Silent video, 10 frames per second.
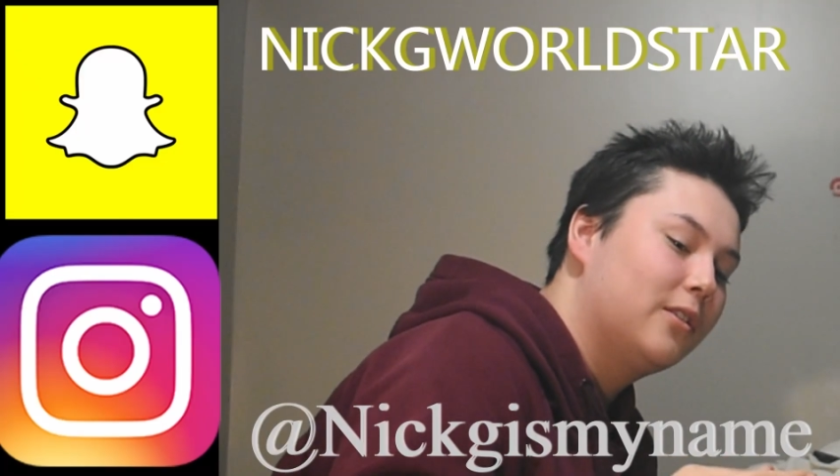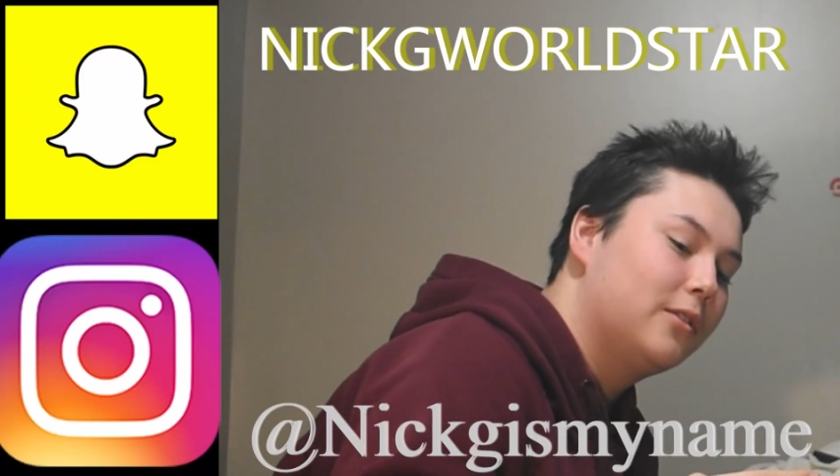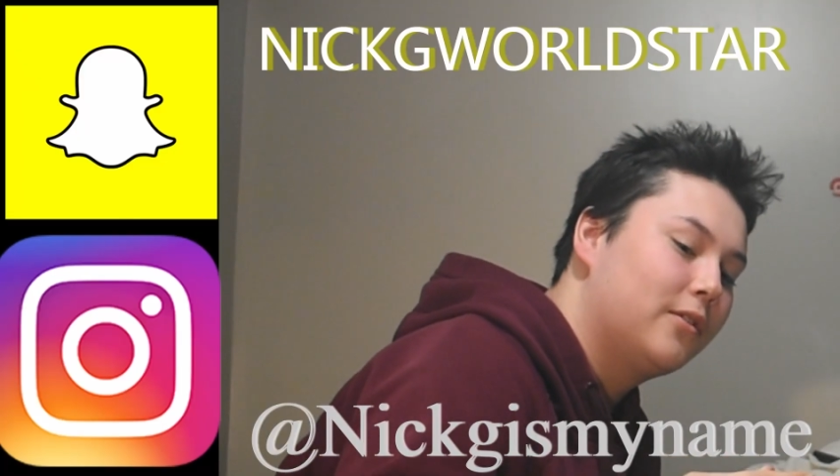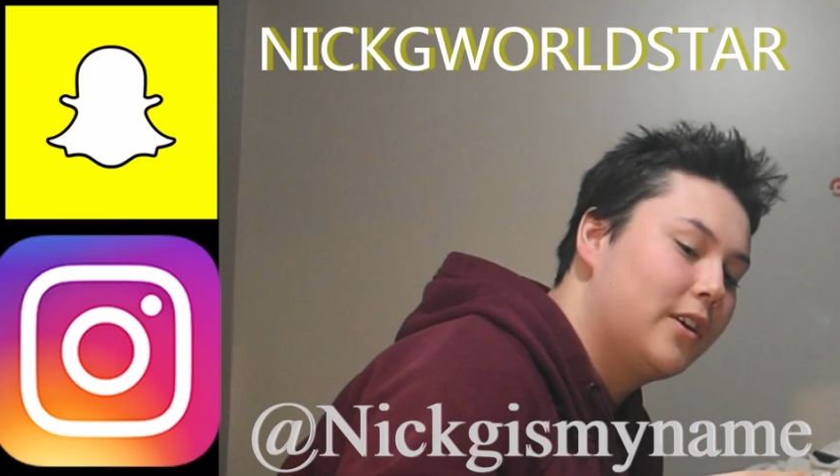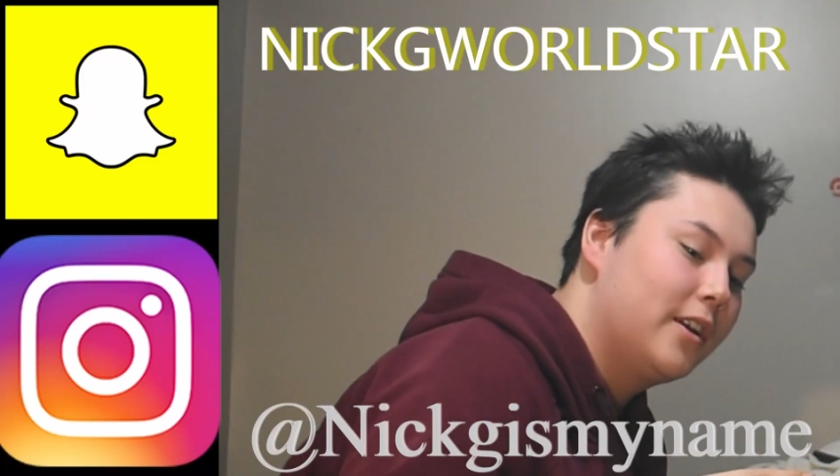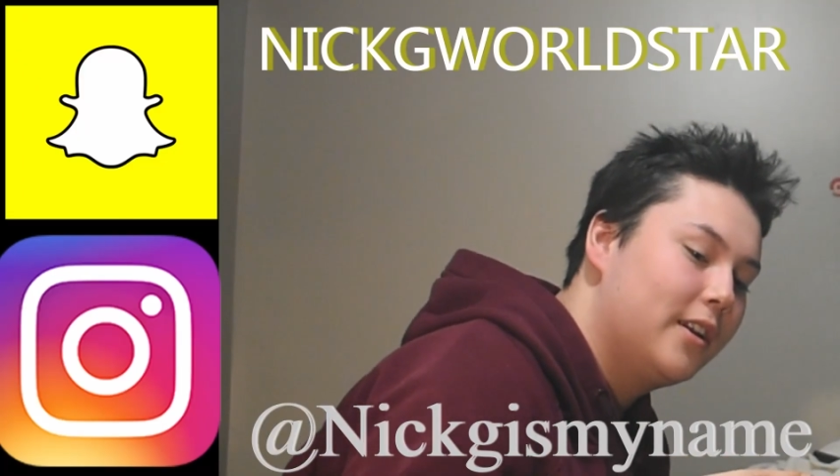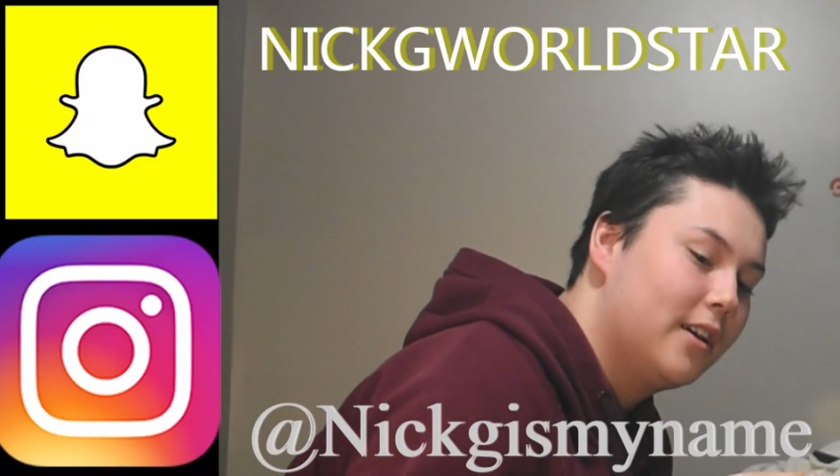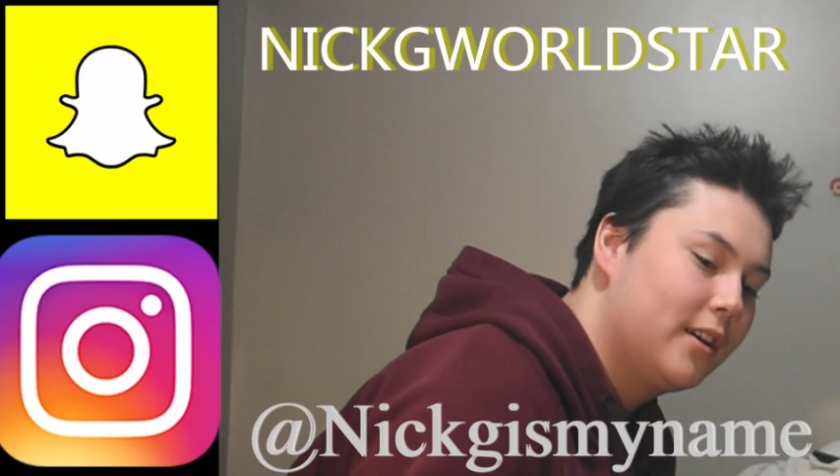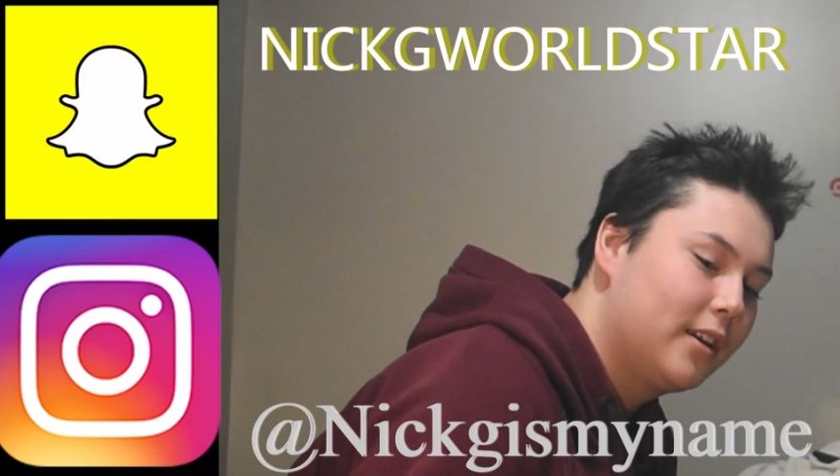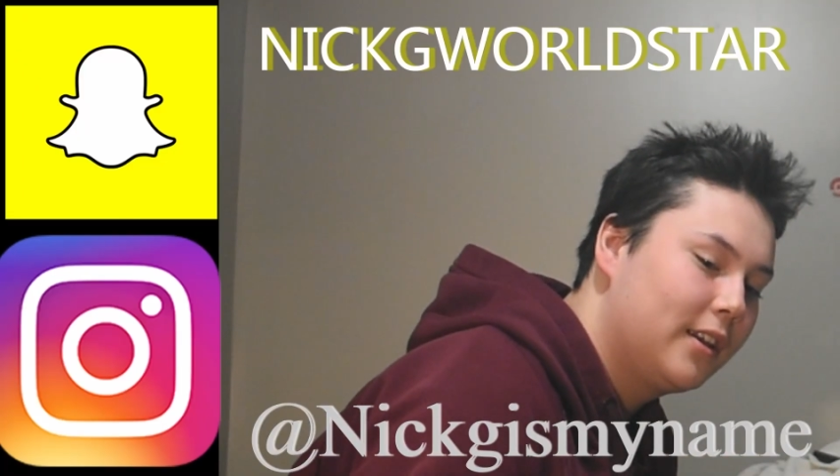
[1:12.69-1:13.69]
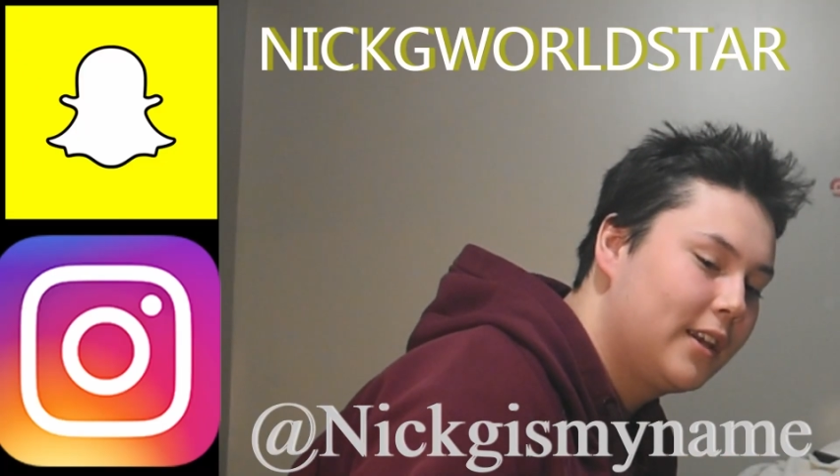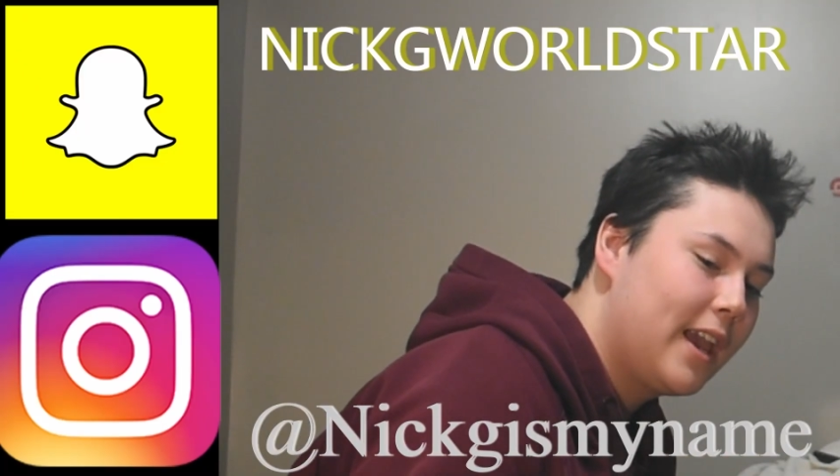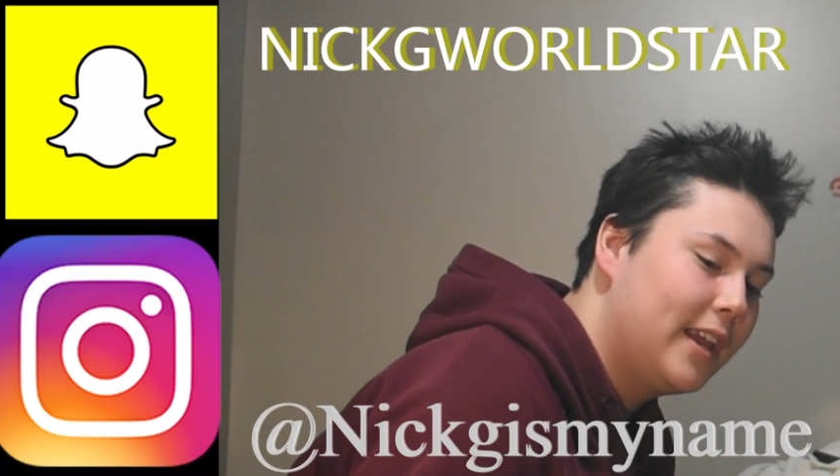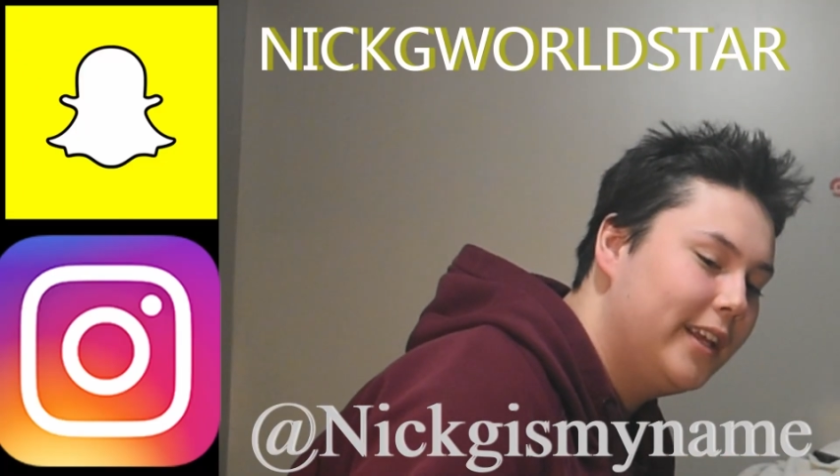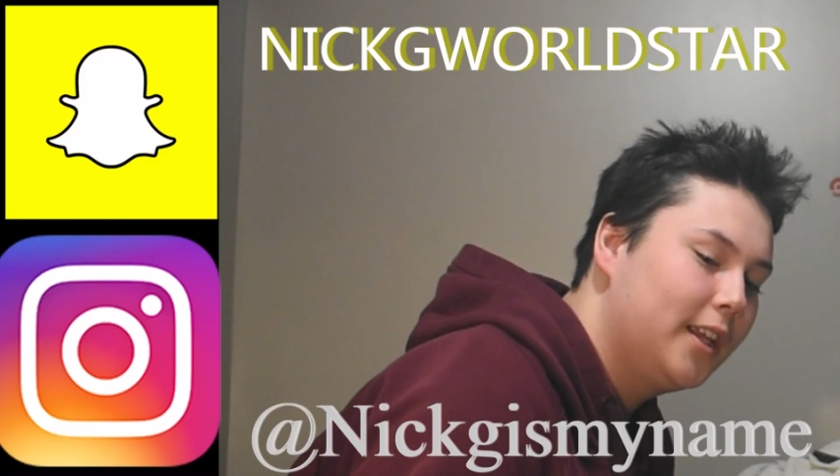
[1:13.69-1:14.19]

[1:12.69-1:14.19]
with my girlfriend,